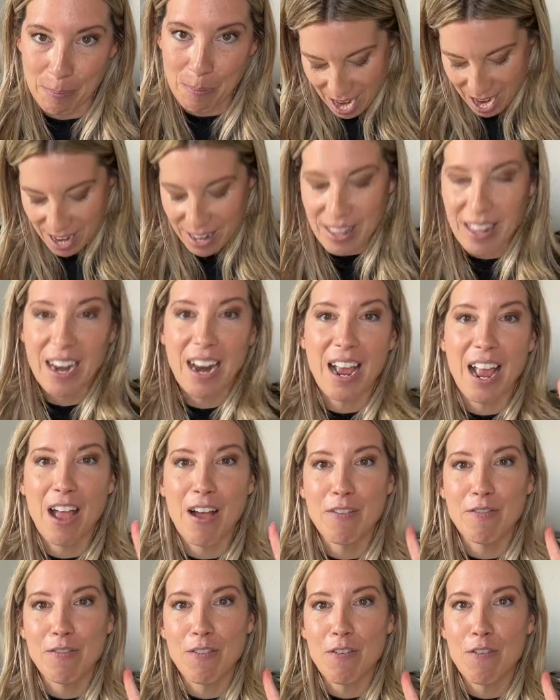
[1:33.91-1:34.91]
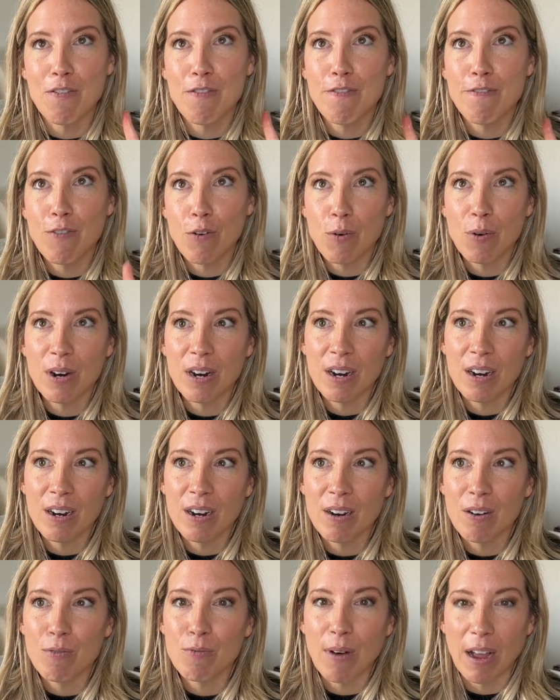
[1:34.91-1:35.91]
And then I have four
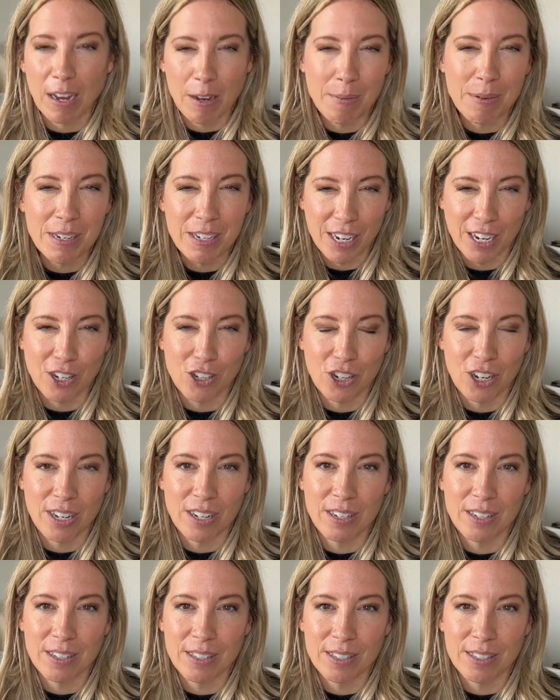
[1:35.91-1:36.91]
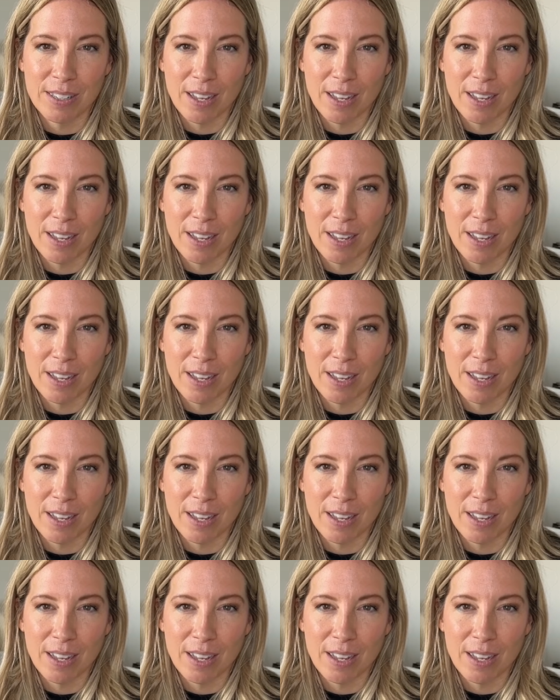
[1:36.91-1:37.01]
recommendations